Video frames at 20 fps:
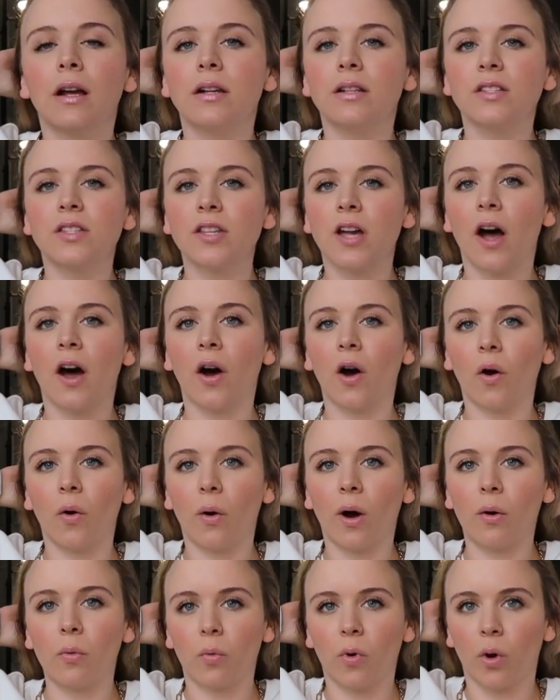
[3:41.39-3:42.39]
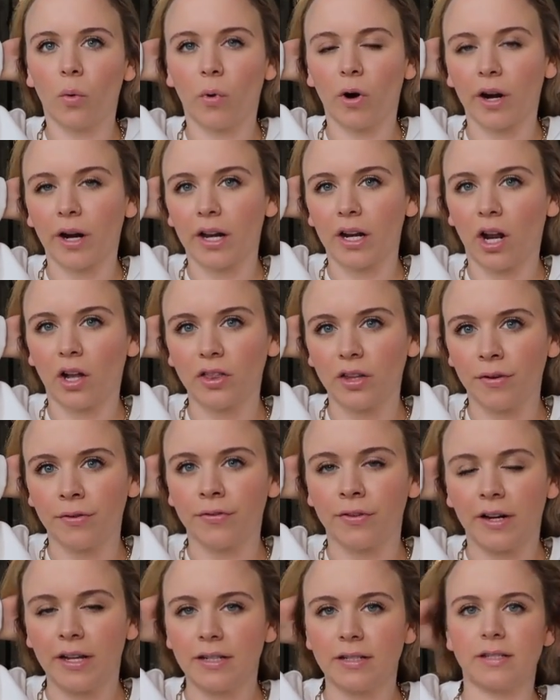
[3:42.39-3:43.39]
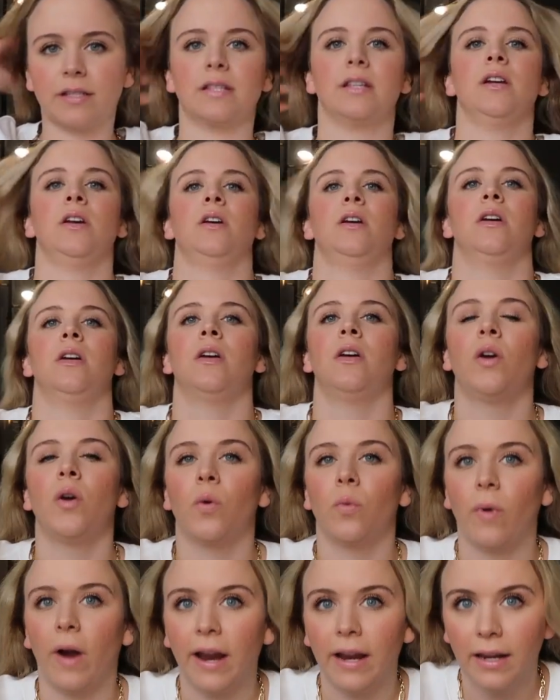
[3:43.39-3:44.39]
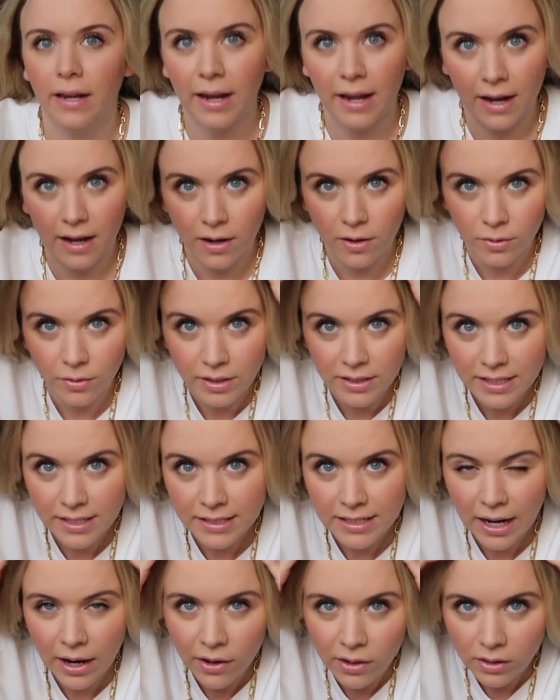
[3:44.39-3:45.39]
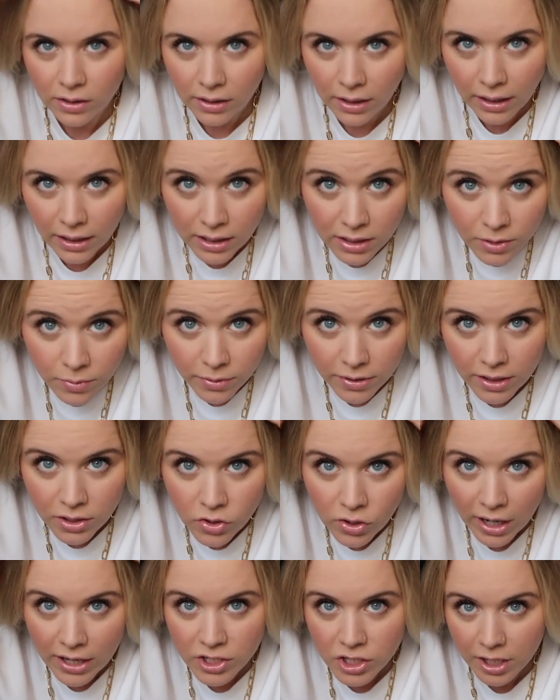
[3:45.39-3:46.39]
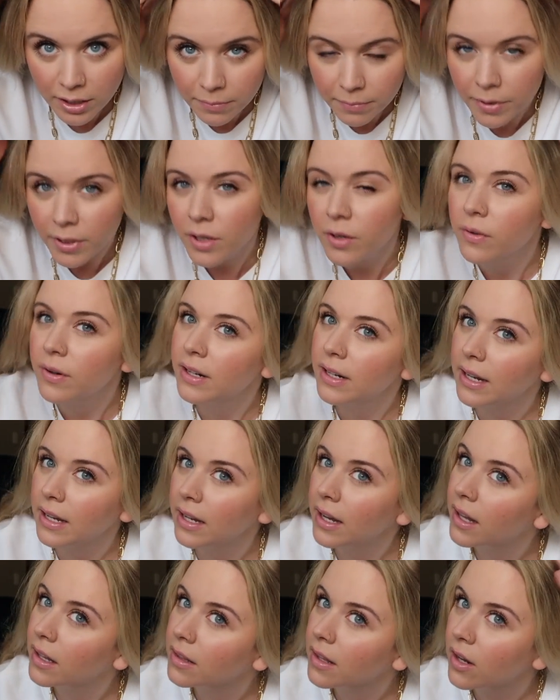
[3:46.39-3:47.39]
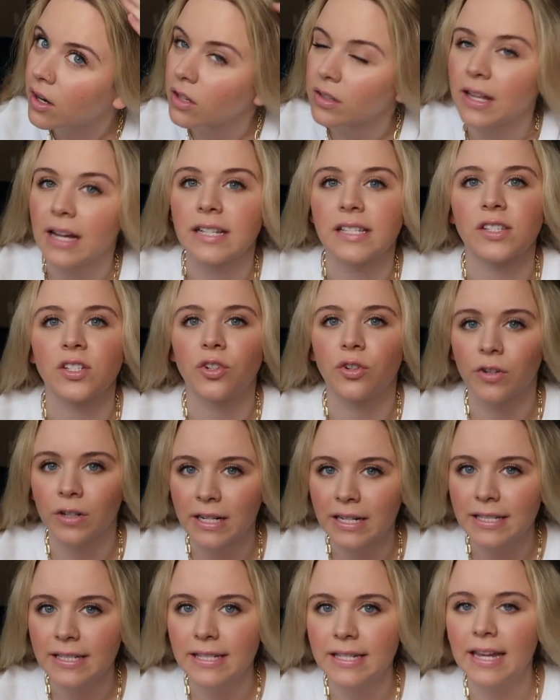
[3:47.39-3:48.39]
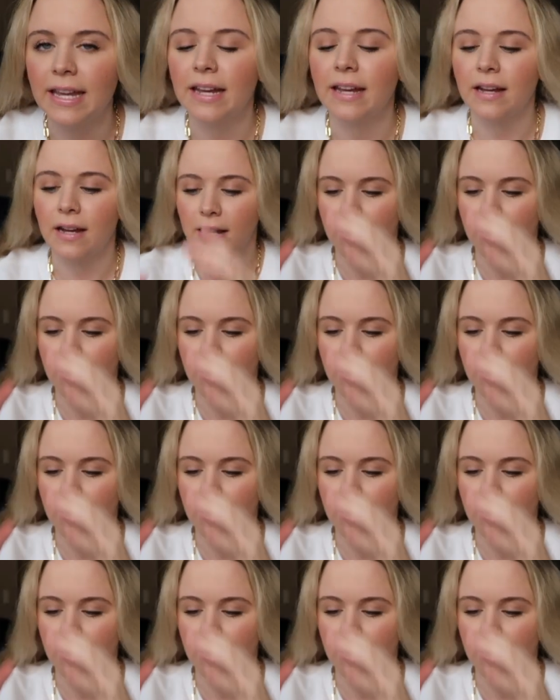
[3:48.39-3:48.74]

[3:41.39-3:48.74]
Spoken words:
so we're working on the frizz. Right now, this is how it looks with the dry shampoo in it, a little less greasy.